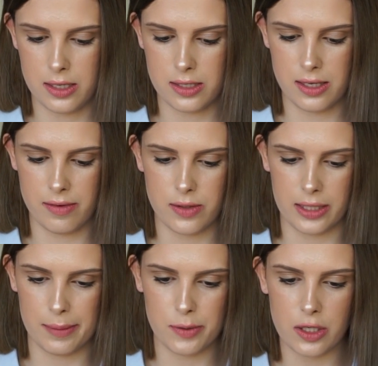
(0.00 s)
Save it to our
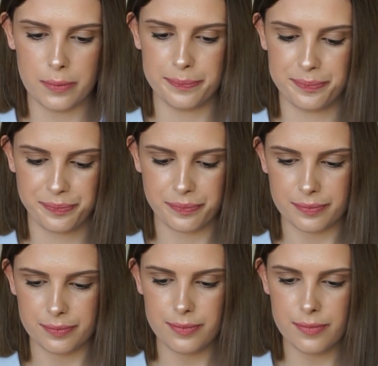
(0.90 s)
camera roll.
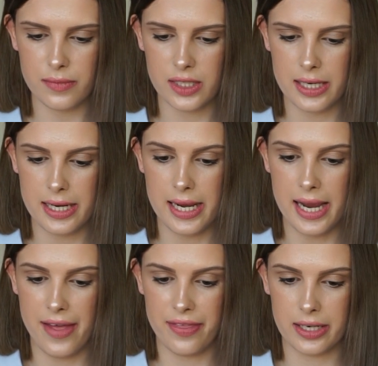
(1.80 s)

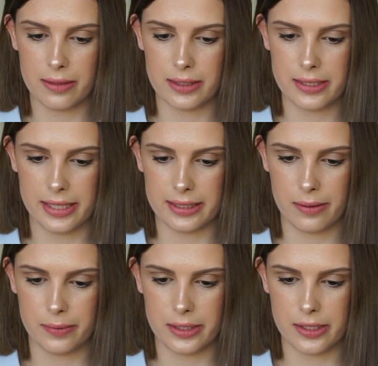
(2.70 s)
And then I'm going to take
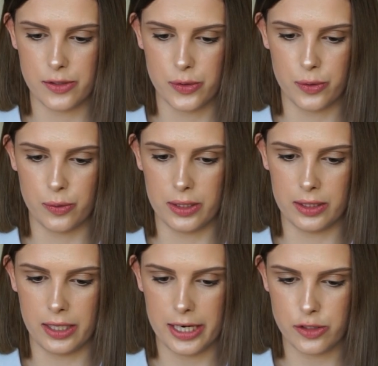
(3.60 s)
that one into
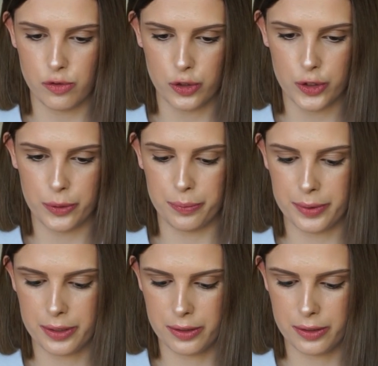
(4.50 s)
Lightroom.